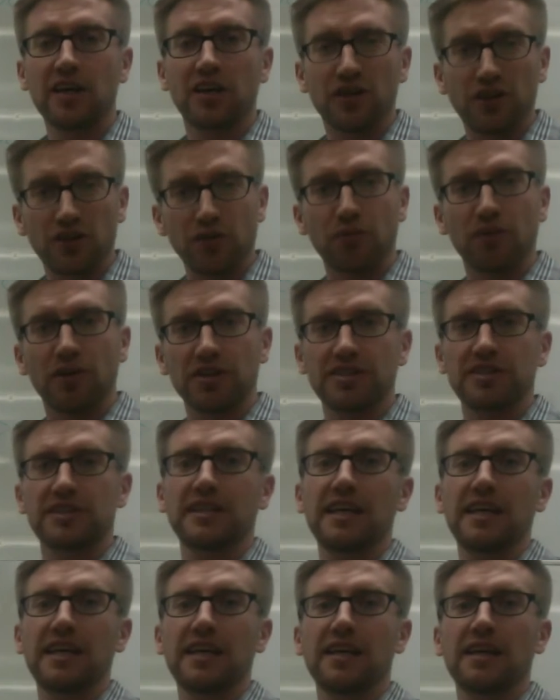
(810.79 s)
you will
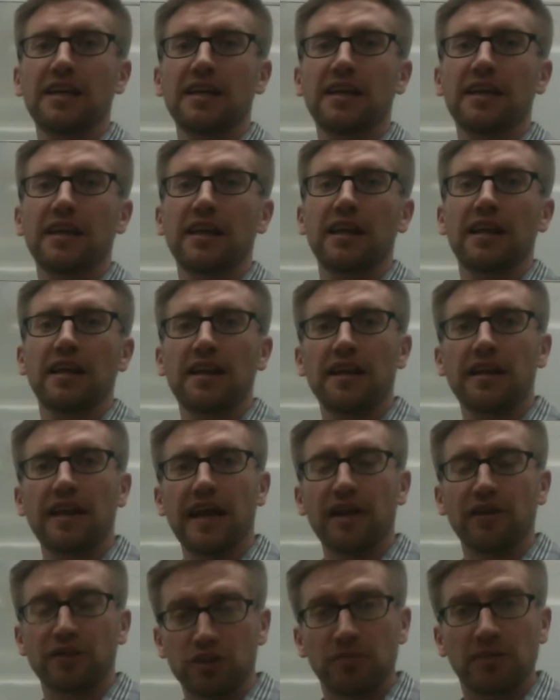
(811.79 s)
see that
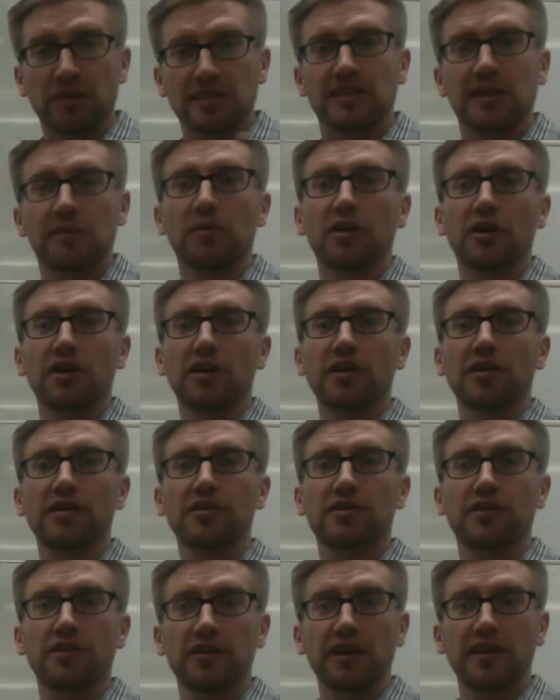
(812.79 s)
it should be similar
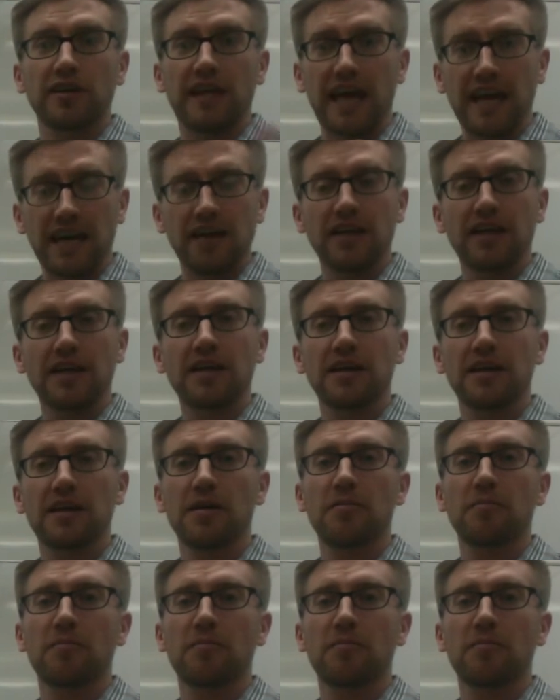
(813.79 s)
to the daily,